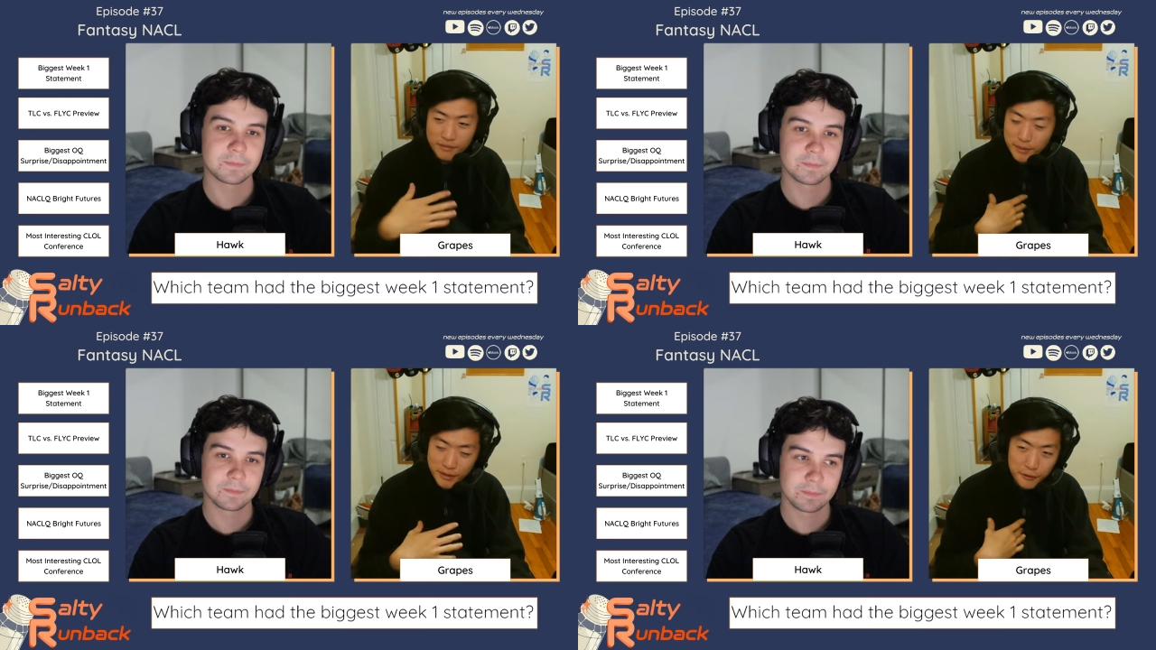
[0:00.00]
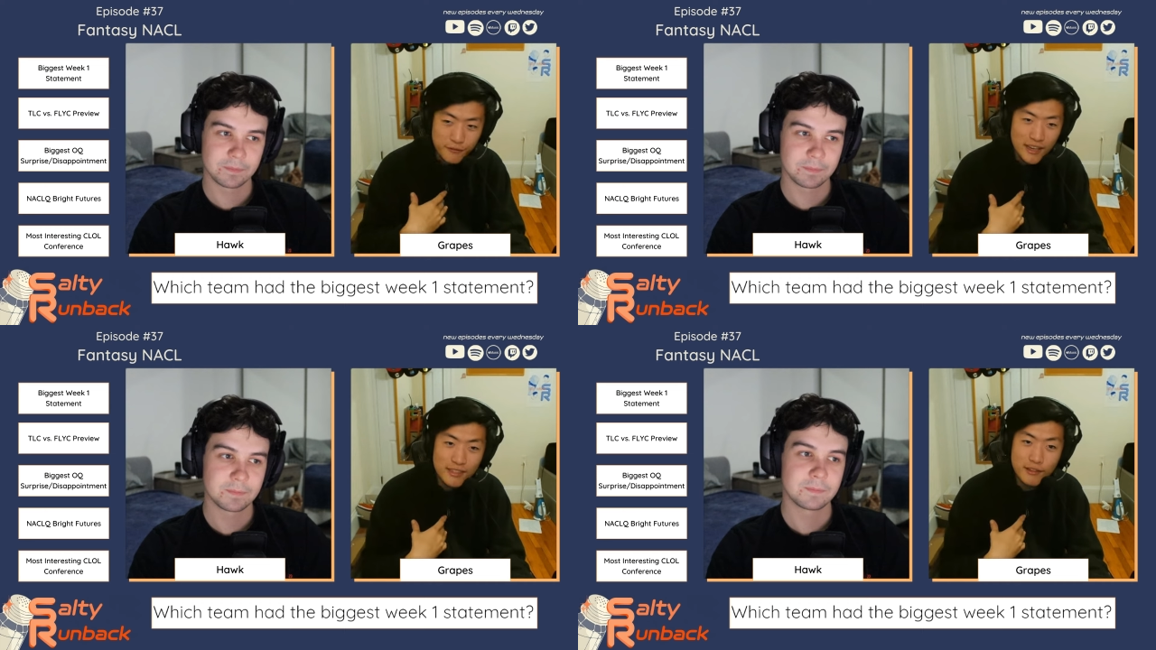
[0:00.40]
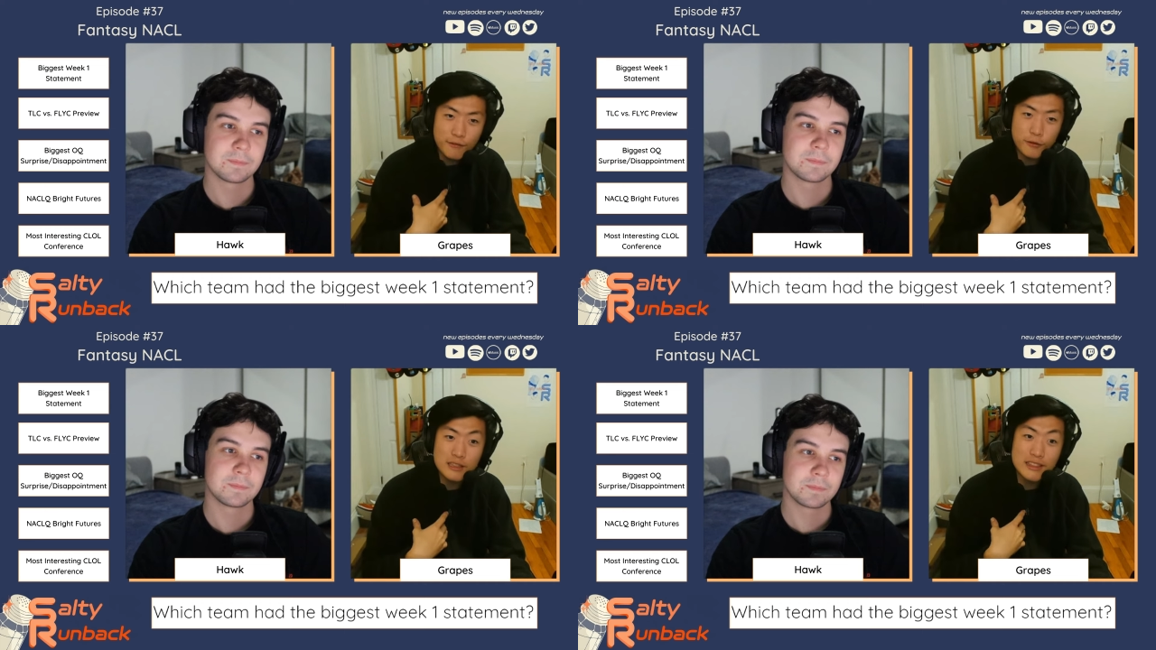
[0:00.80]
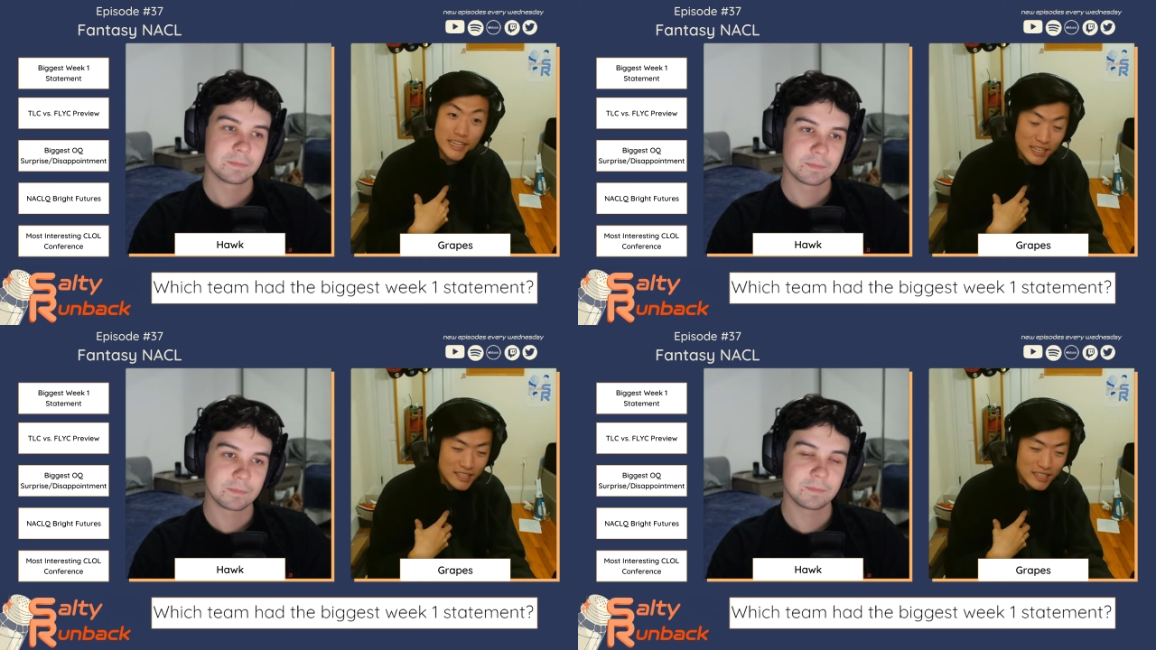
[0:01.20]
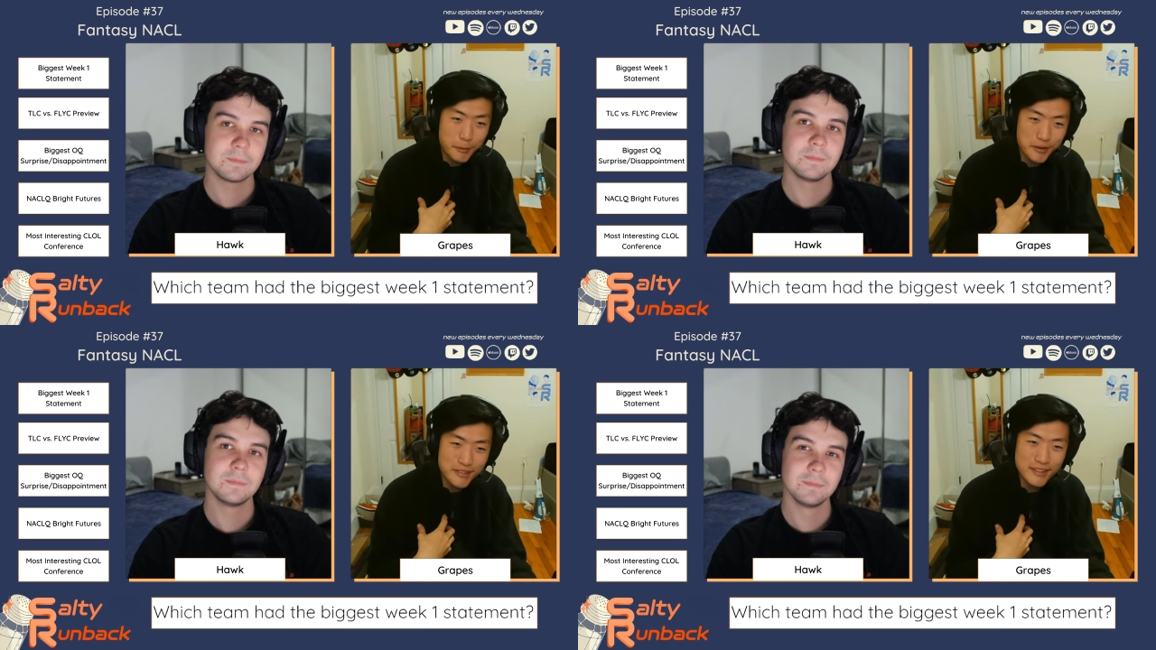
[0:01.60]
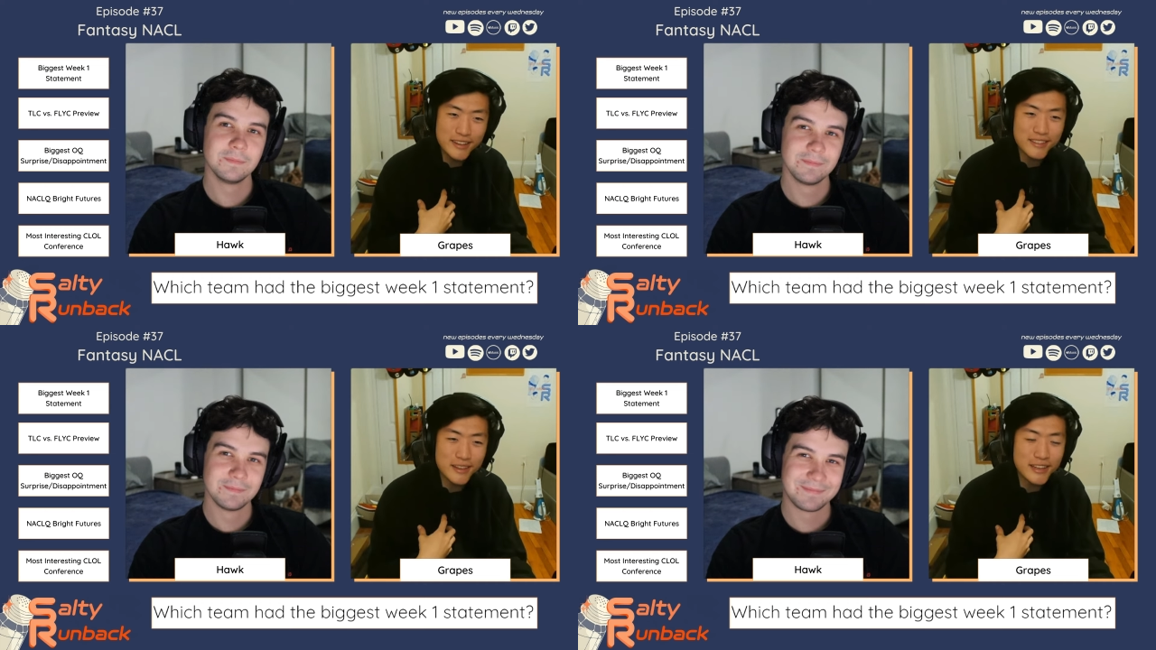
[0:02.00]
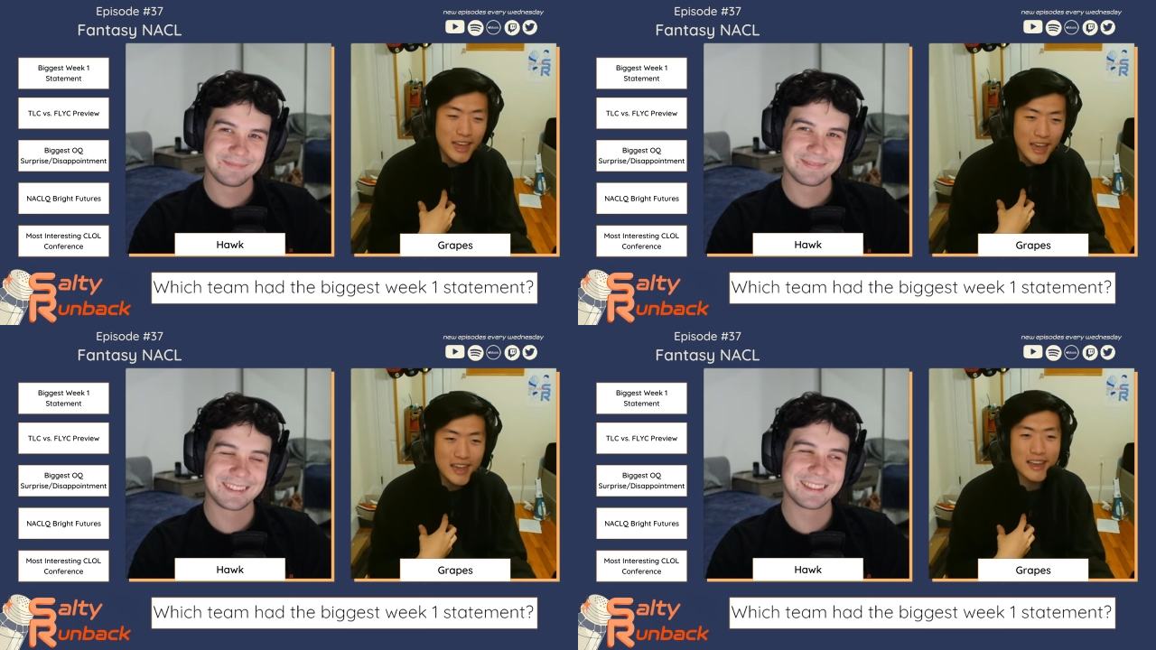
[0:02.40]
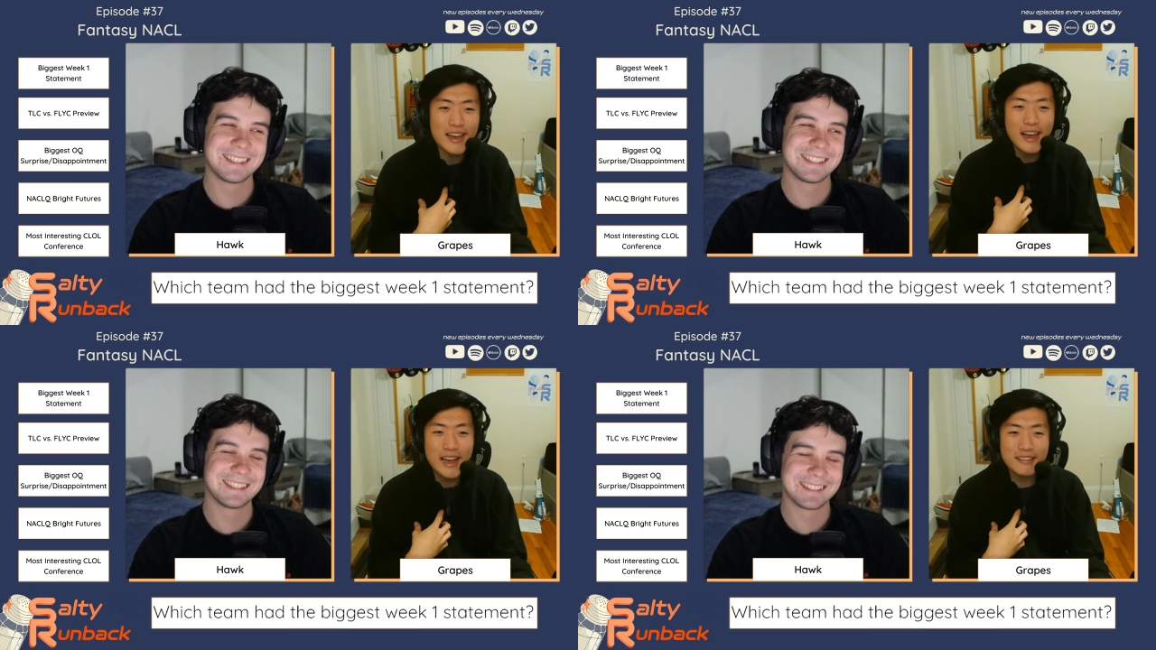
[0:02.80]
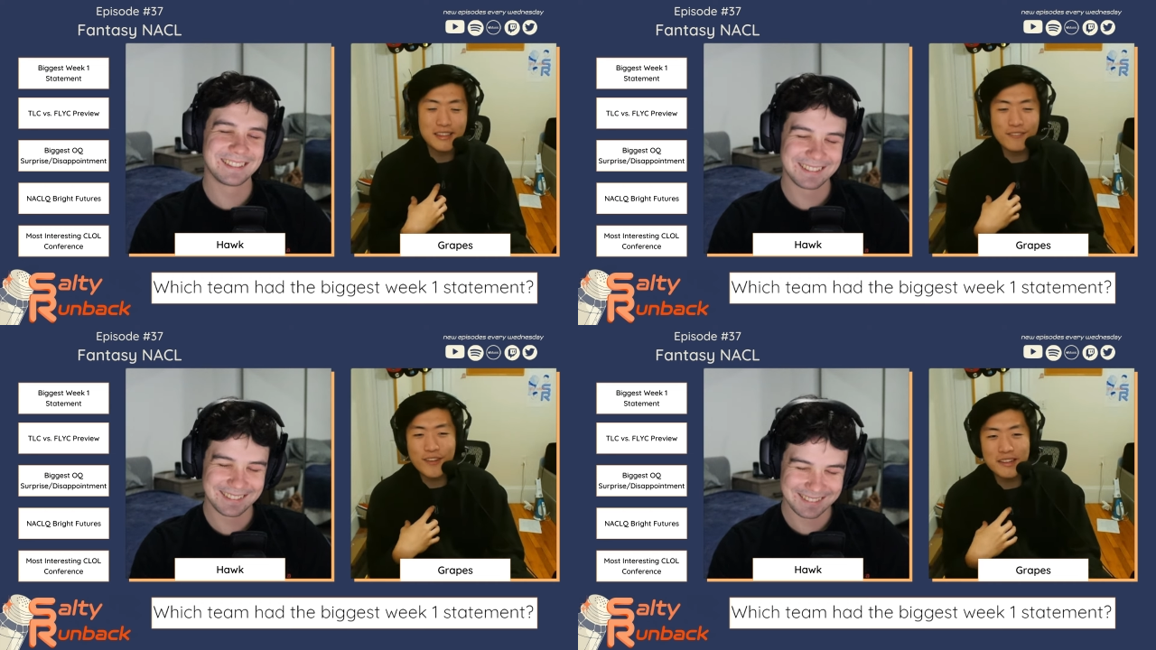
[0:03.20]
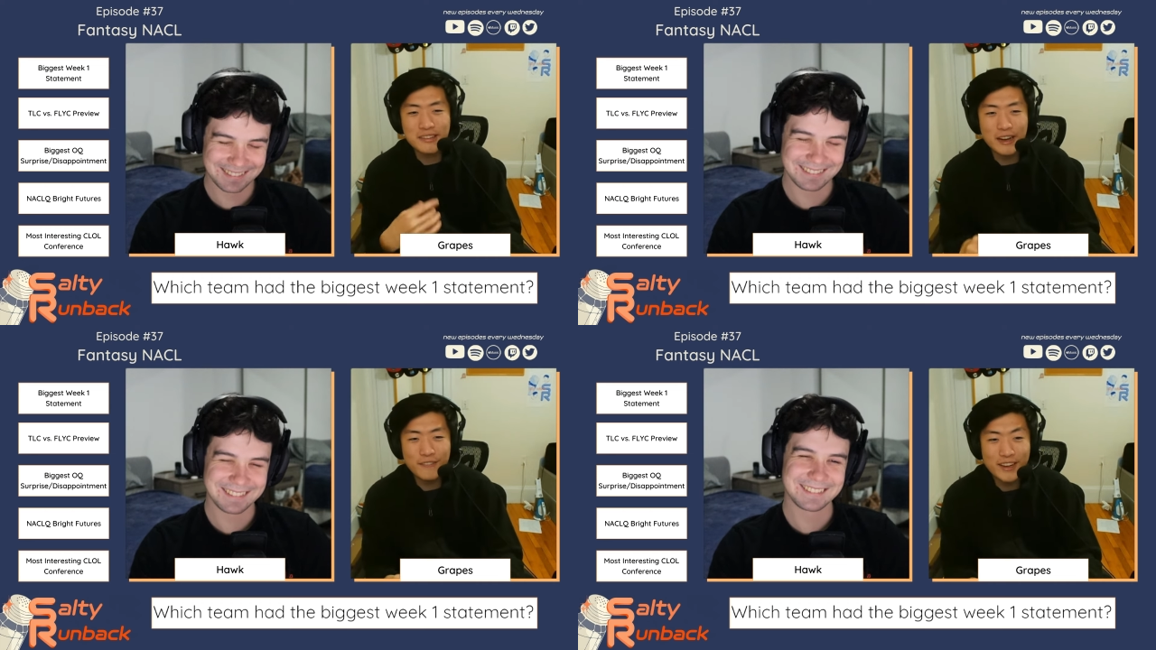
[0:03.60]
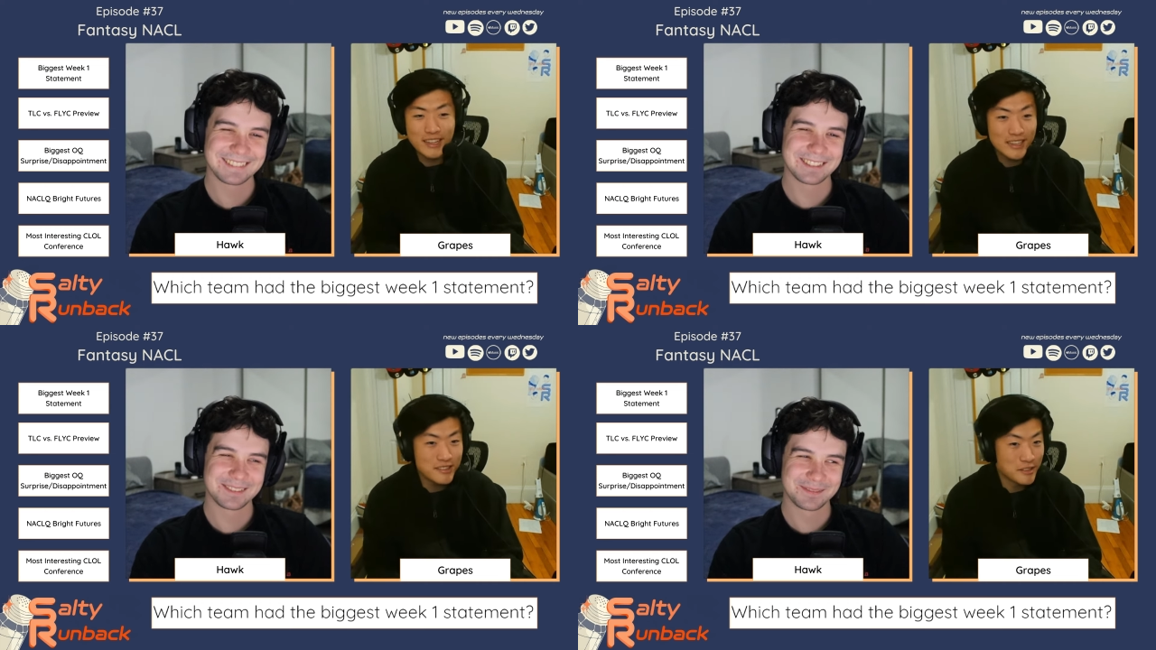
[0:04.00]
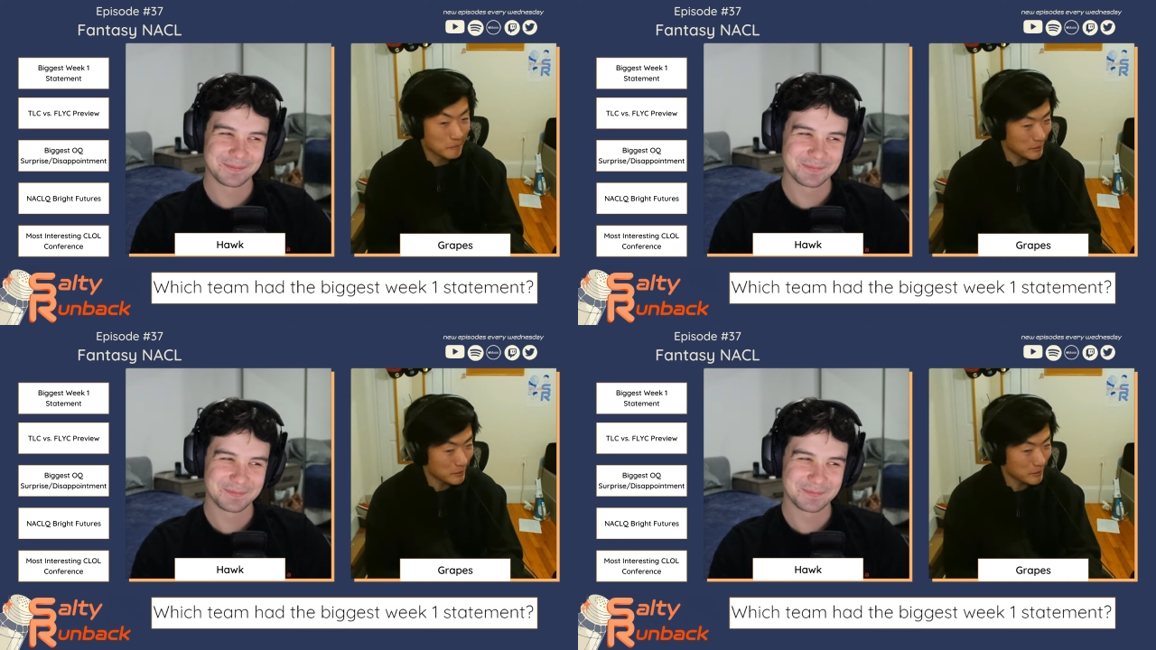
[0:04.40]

Speaker 1: Give me a little faith for Lit Esports today as they face off against